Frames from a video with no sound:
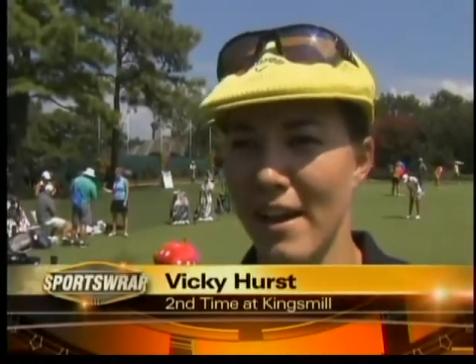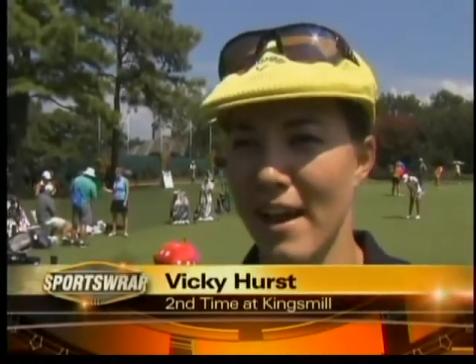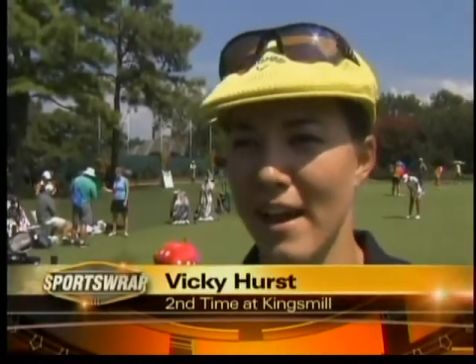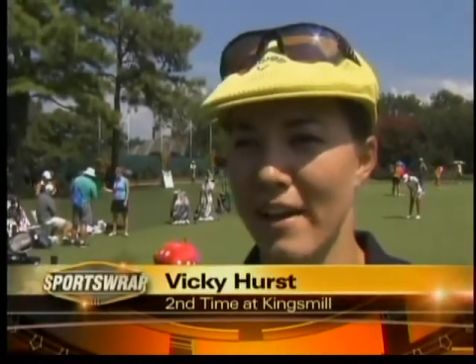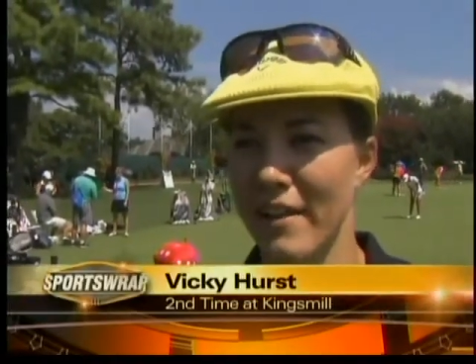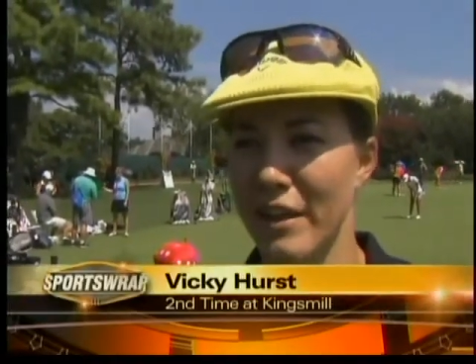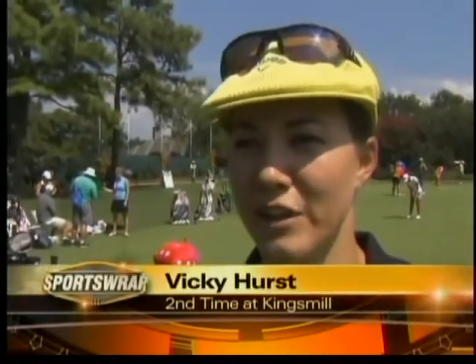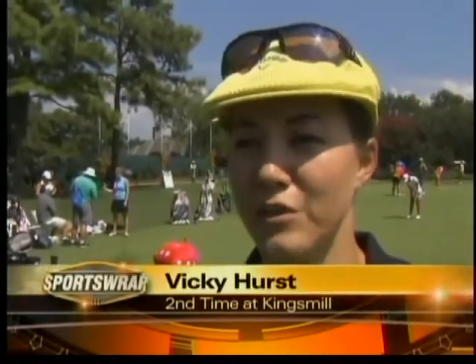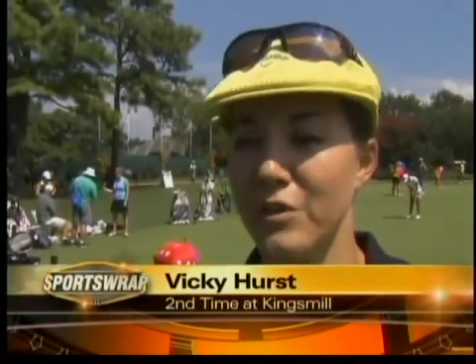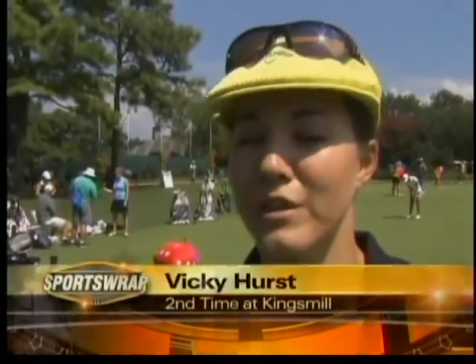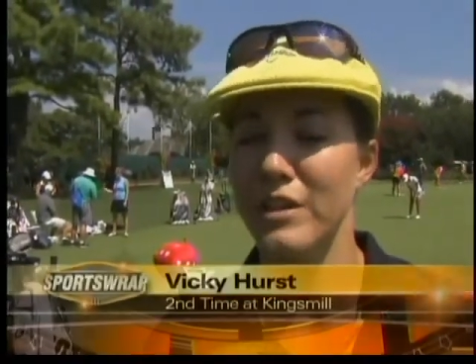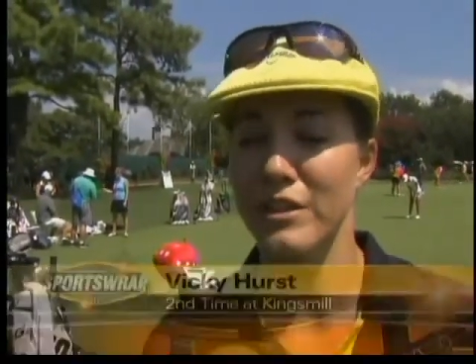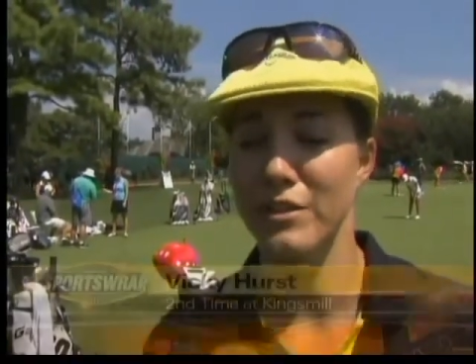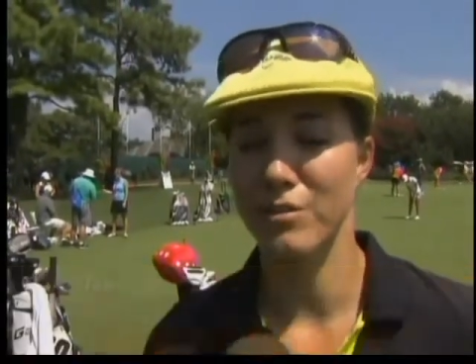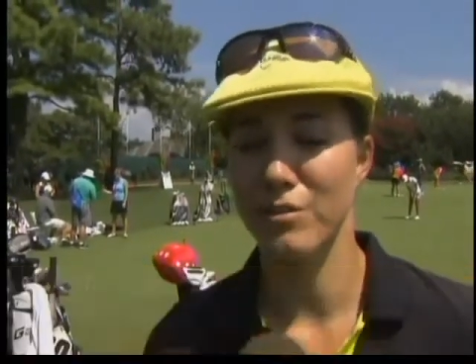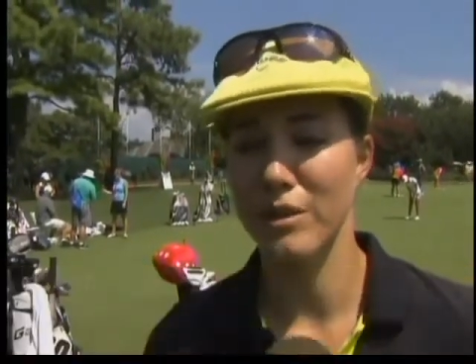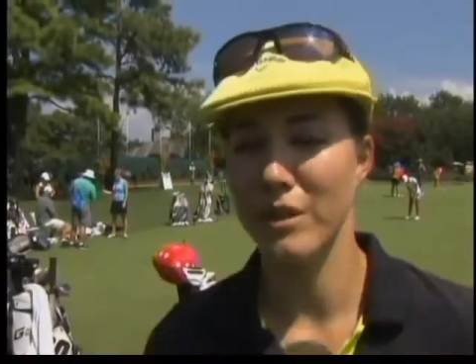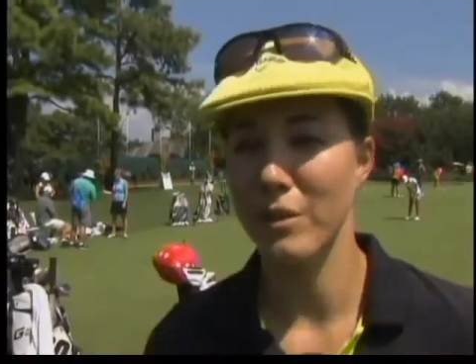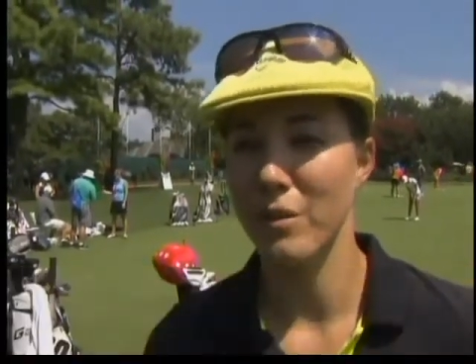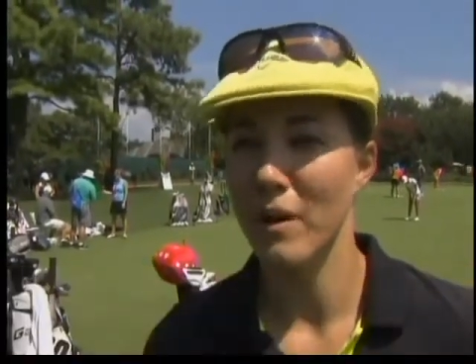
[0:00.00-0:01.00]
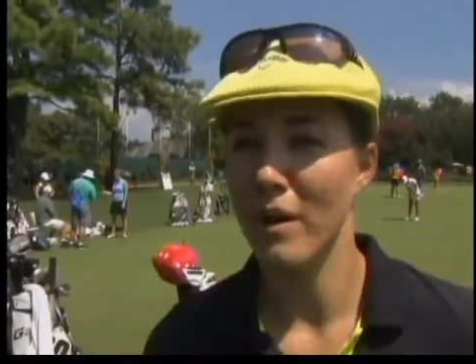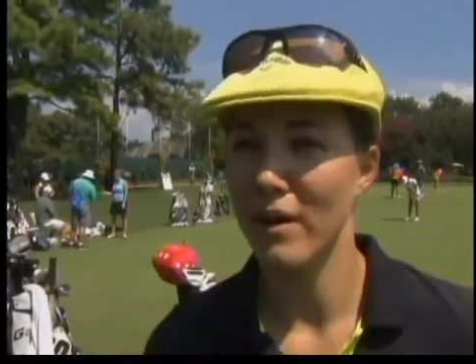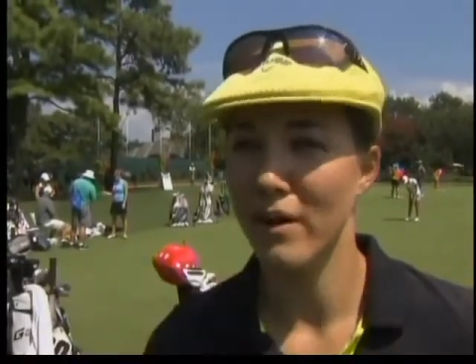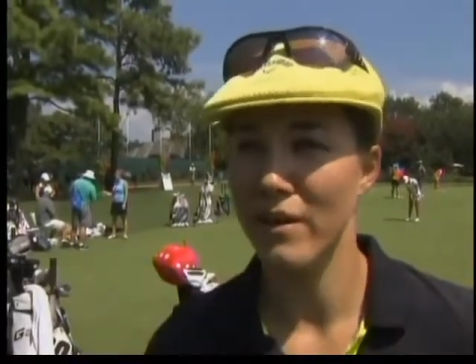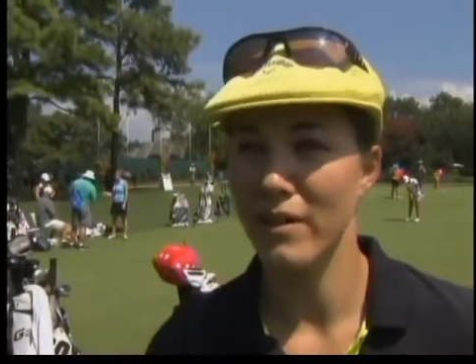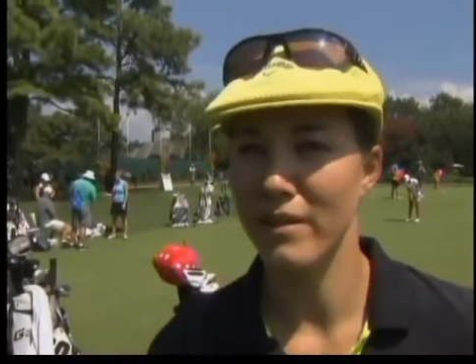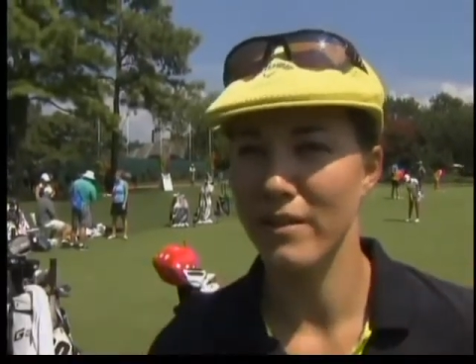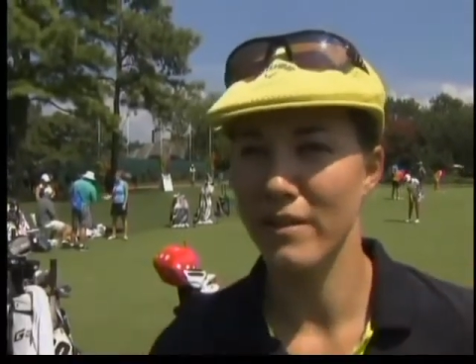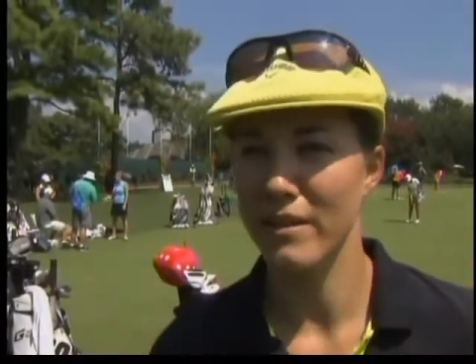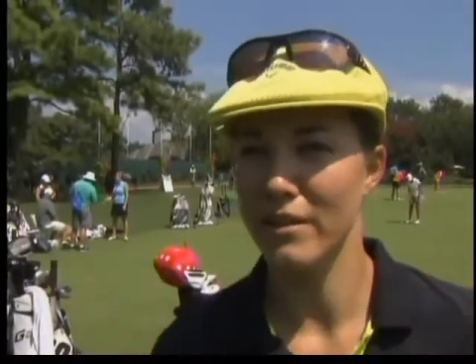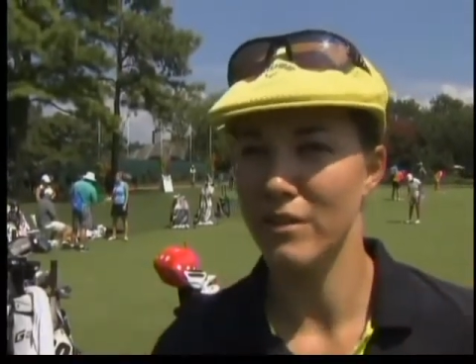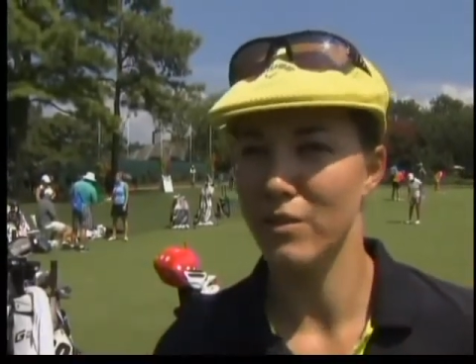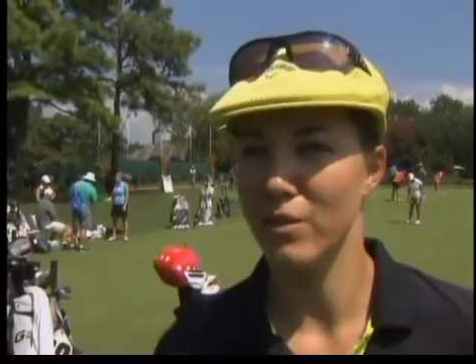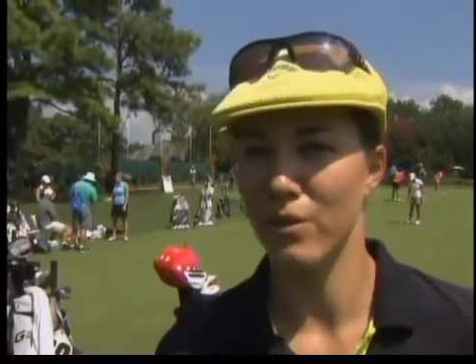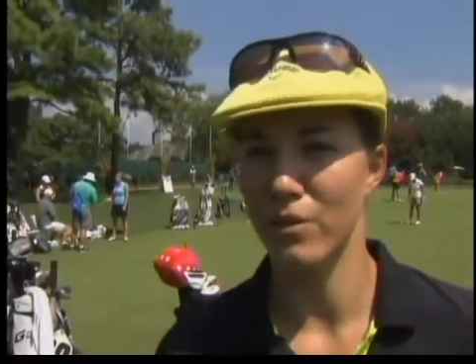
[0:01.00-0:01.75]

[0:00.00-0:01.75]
Uh, they treat us really well this